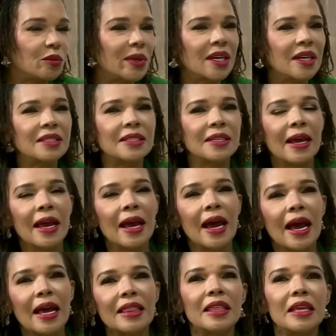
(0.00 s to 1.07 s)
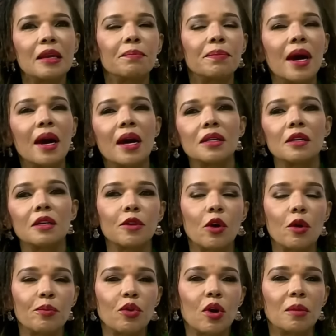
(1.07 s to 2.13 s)
Because I think part of
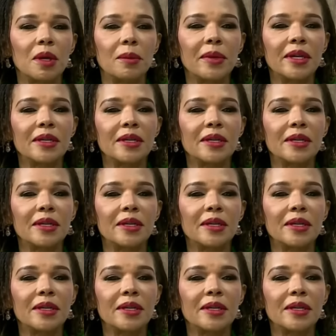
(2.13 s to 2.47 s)
our problem